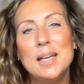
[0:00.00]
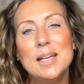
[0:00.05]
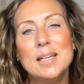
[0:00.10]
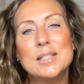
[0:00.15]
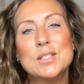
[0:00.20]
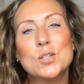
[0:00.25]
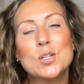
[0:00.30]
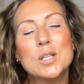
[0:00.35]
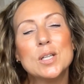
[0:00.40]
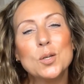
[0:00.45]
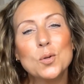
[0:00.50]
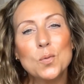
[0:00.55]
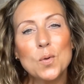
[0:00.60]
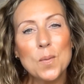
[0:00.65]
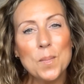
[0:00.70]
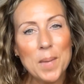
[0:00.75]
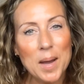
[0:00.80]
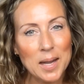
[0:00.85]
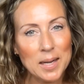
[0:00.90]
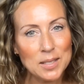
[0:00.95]
It's a little
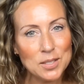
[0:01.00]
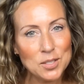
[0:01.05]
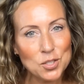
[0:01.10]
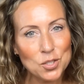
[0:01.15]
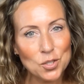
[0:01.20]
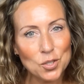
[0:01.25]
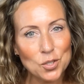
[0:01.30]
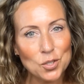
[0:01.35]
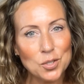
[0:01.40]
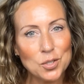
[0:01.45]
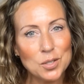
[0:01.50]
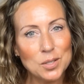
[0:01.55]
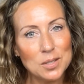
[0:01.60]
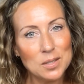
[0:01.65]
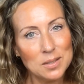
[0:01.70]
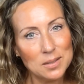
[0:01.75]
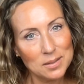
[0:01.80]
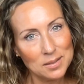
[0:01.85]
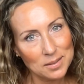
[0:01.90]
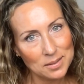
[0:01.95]
reminder
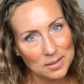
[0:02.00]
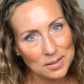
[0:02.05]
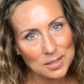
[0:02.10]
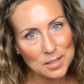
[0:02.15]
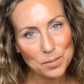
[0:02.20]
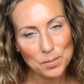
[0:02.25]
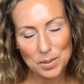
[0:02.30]
to